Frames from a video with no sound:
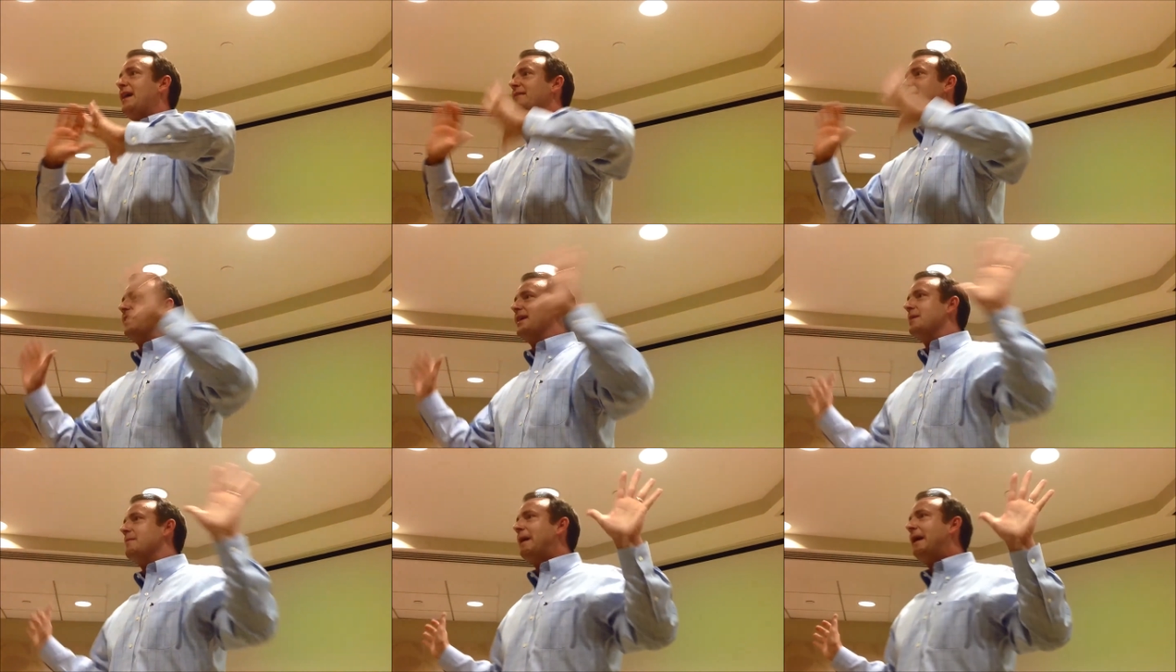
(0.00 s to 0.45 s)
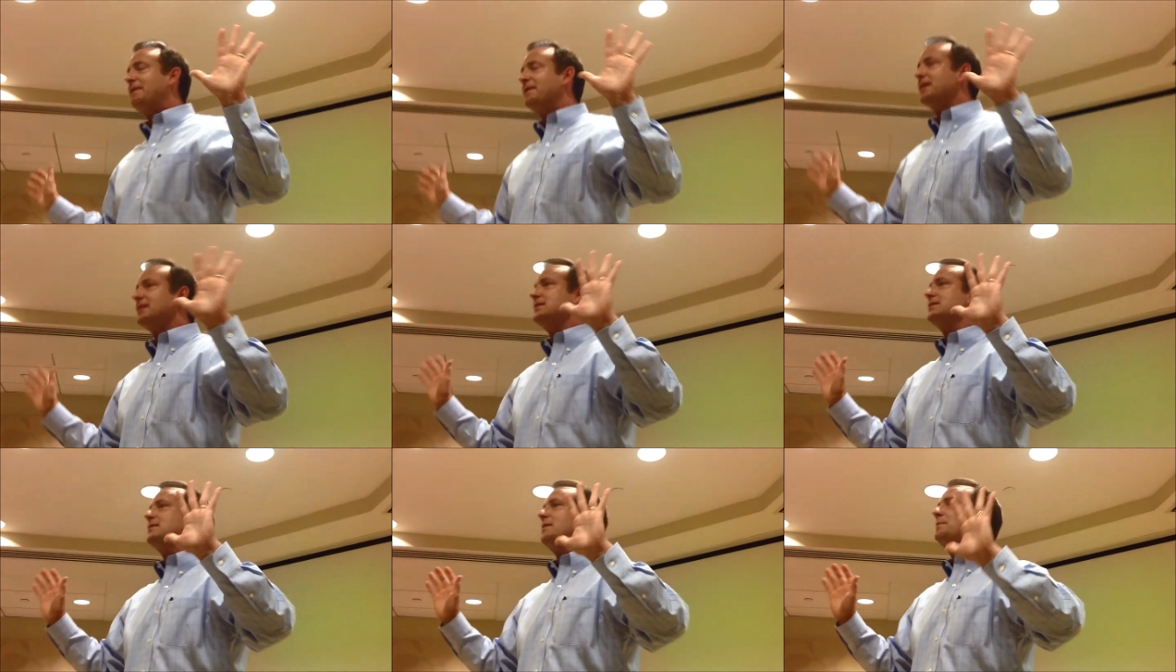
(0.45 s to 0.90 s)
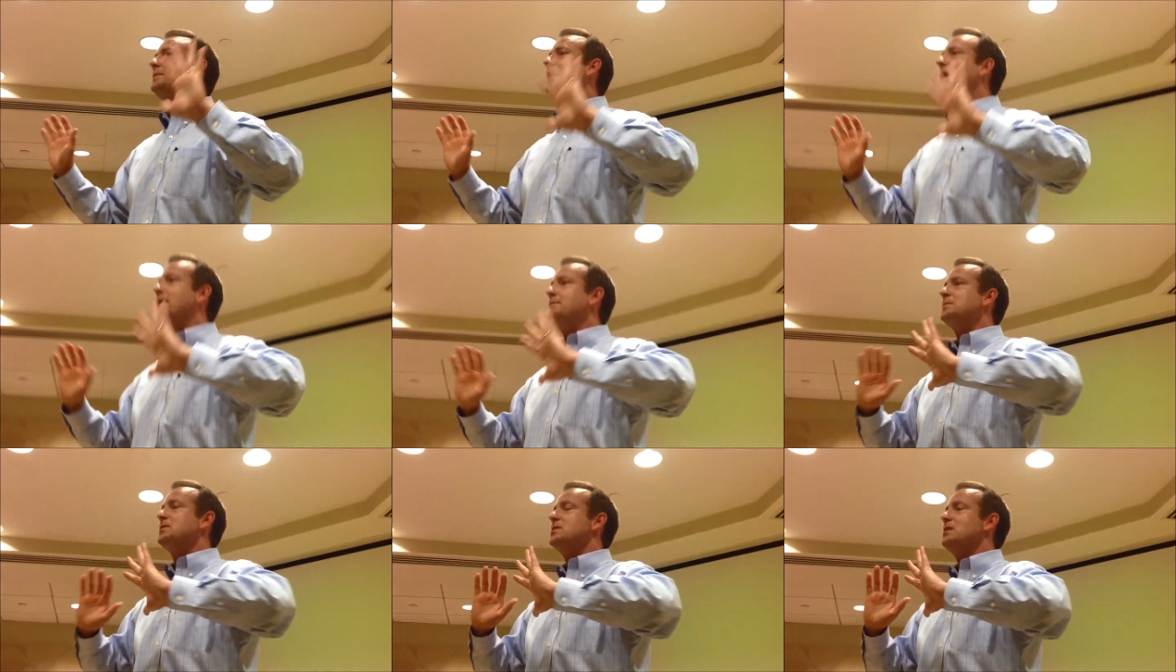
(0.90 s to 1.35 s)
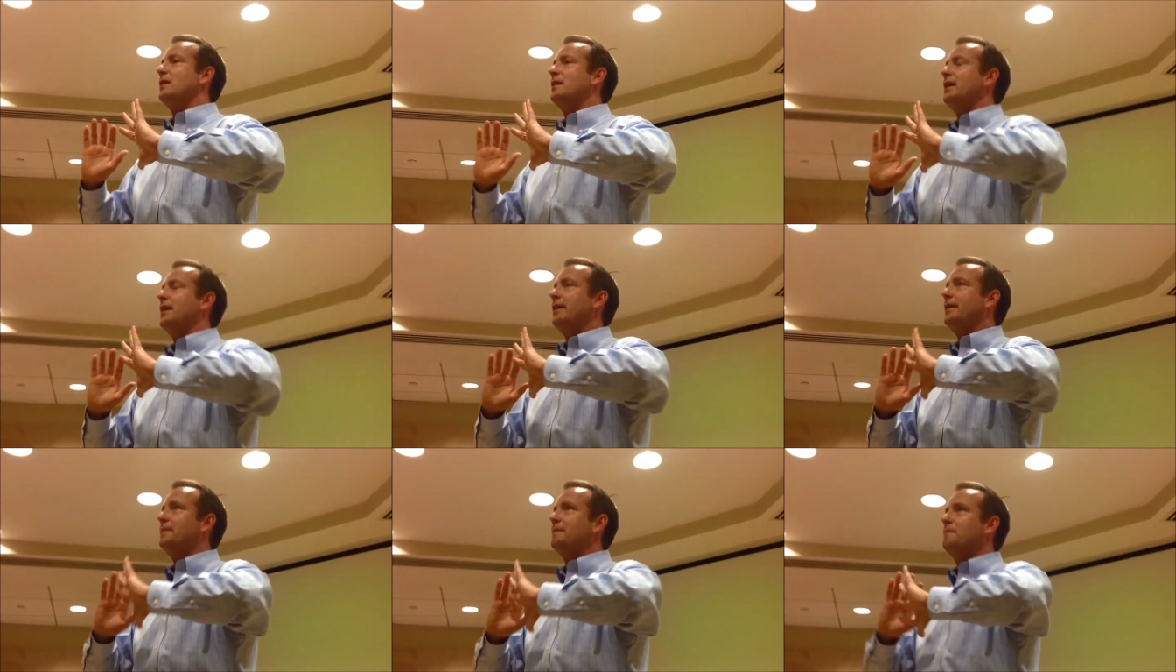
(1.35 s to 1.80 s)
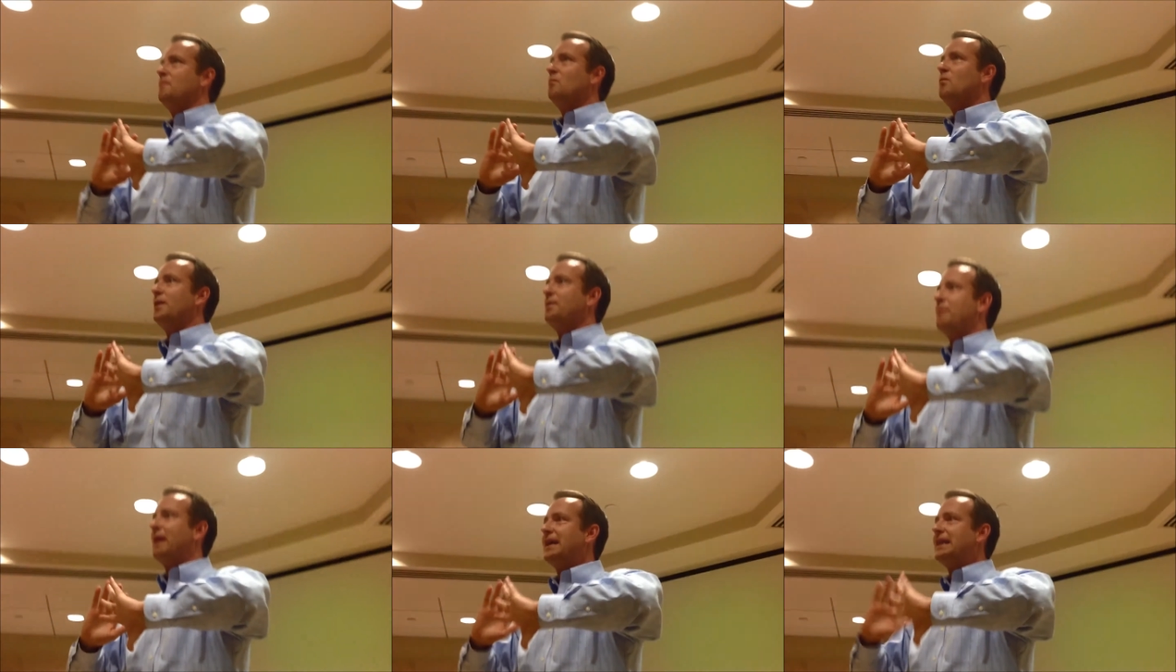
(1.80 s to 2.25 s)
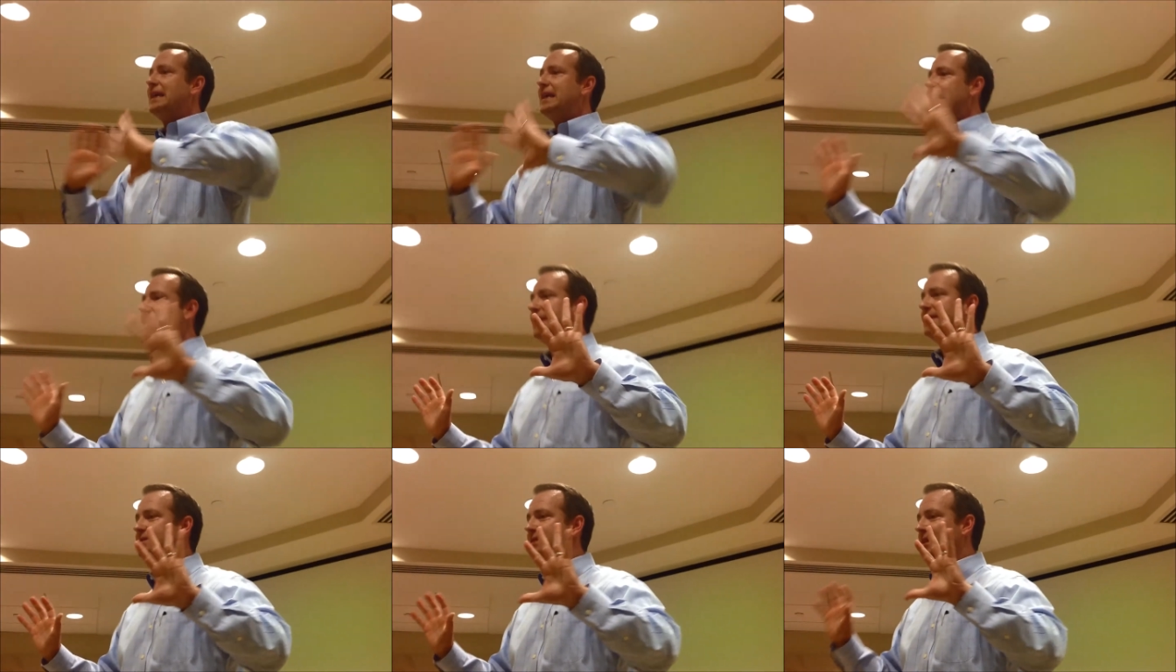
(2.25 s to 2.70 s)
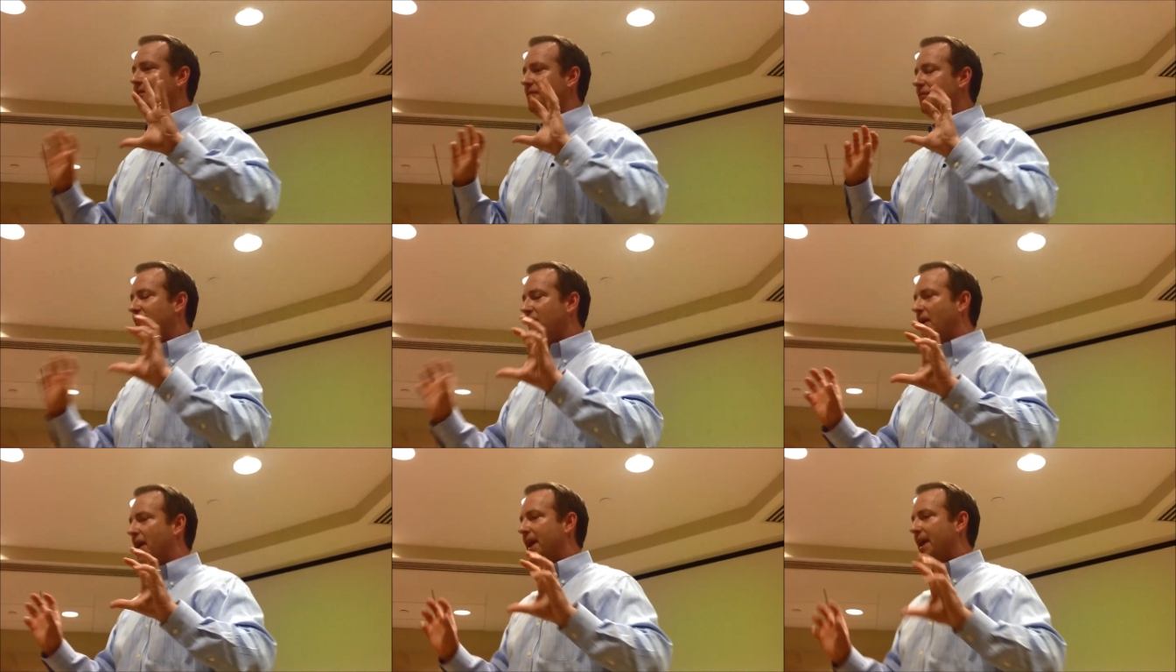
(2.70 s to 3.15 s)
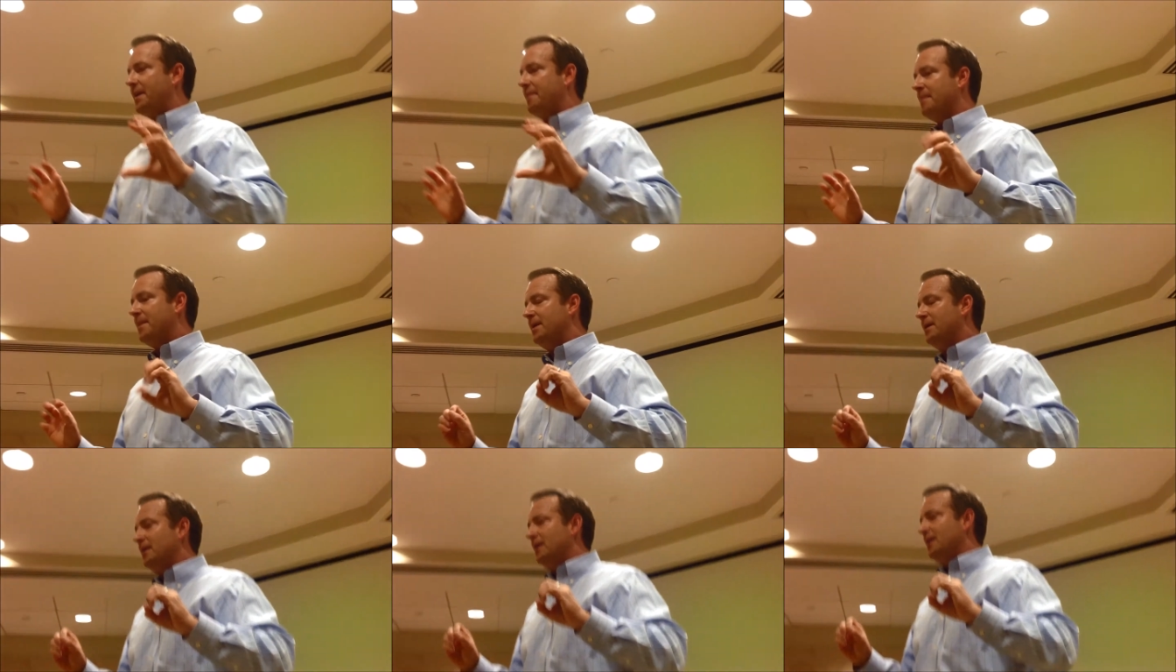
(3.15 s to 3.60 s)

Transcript: I think about this, sometimes with my kids I frame,